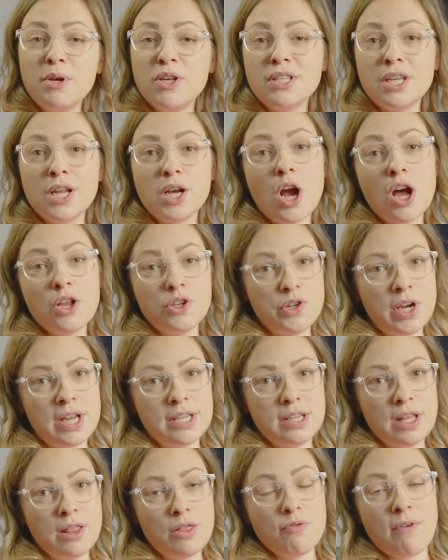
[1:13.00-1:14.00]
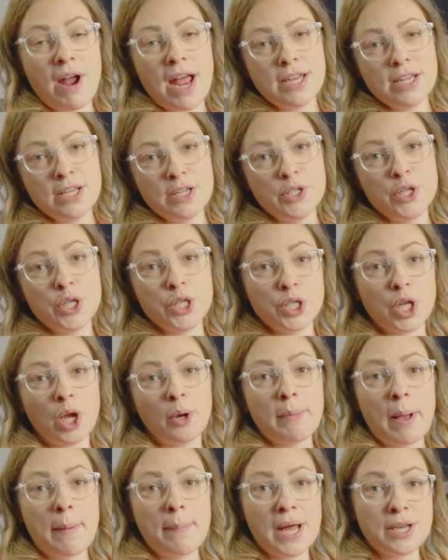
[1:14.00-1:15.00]
using a contrasting thread to
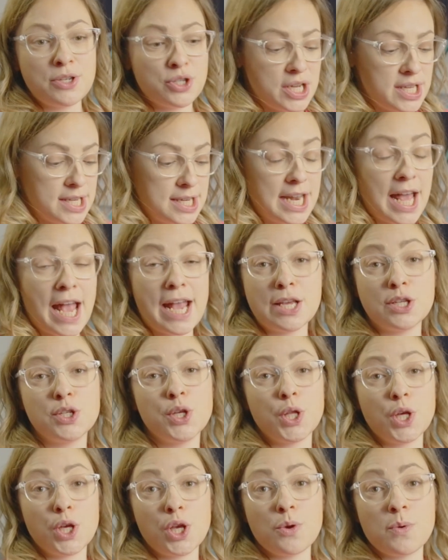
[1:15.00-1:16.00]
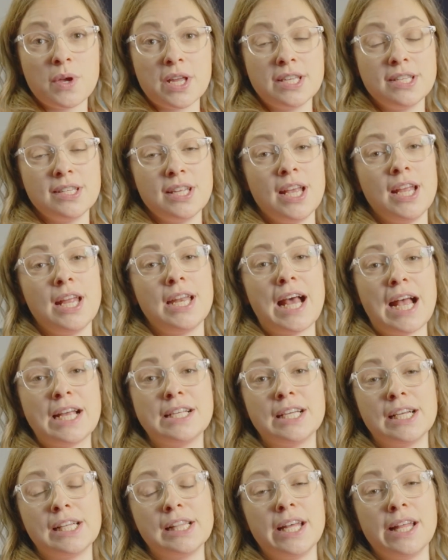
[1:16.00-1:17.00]
sew my badge on today so that you can see
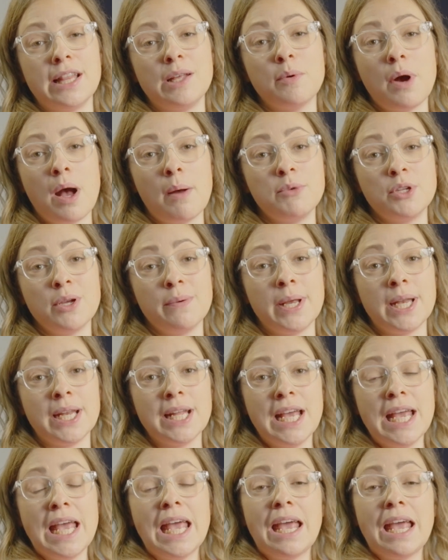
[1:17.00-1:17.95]
nice and clearly what I'm doing.